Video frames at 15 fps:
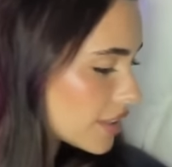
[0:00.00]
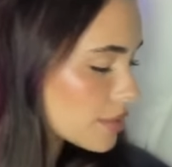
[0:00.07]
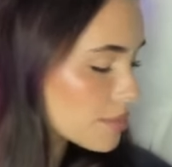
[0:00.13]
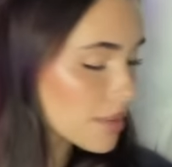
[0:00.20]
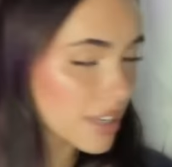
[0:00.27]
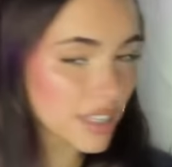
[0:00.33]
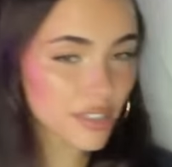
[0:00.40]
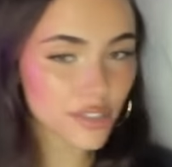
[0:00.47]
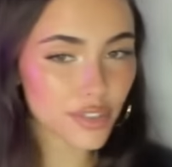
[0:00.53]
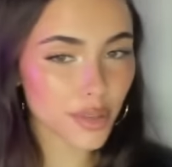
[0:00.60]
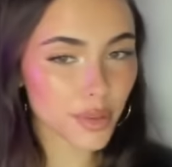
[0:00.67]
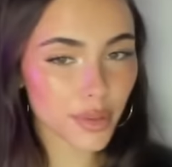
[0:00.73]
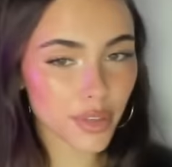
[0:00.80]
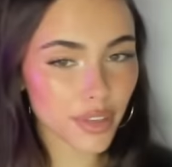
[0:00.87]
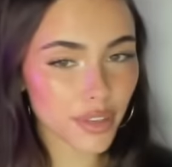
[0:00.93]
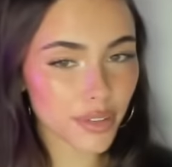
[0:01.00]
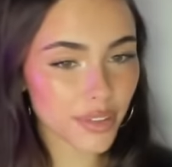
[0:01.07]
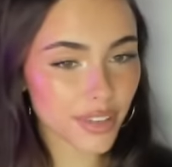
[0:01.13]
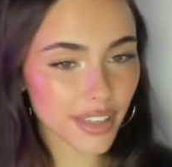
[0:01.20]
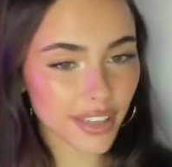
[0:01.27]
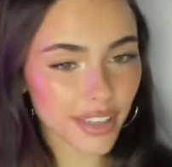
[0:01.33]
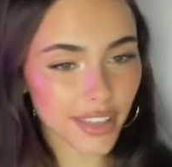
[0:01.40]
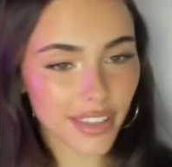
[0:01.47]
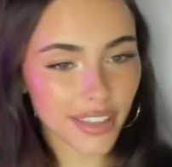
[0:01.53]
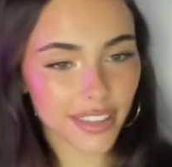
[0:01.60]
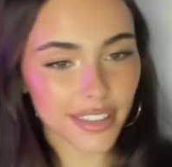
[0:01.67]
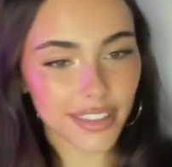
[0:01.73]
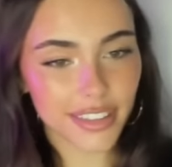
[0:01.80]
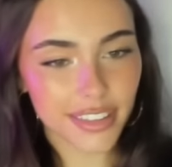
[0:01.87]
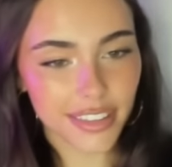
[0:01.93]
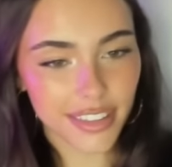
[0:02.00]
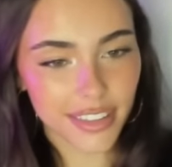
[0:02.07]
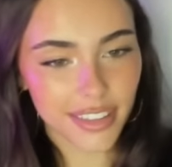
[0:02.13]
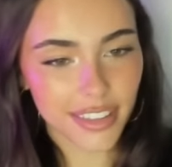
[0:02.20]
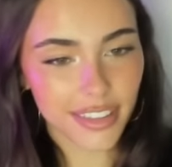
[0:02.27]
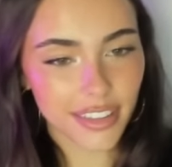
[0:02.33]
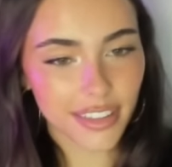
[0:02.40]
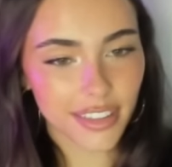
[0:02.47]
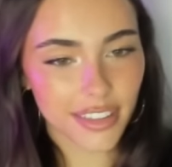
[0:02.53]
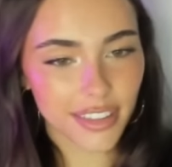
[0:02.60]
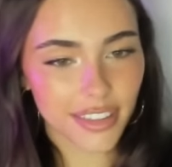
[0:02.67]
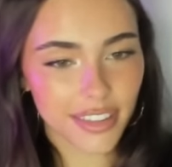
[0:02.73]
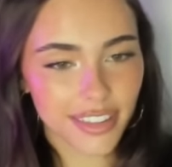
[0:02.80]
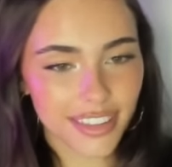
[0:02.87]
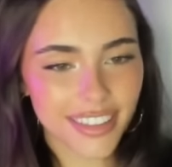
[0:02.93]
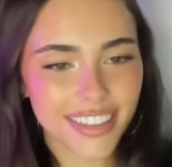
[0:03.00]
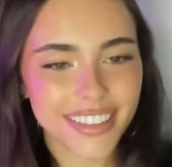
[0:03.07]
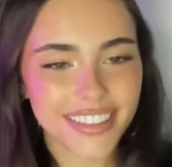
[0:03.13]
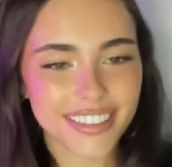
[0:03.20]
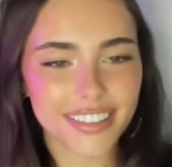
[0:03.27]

Light, he's so cute. I can't handle that.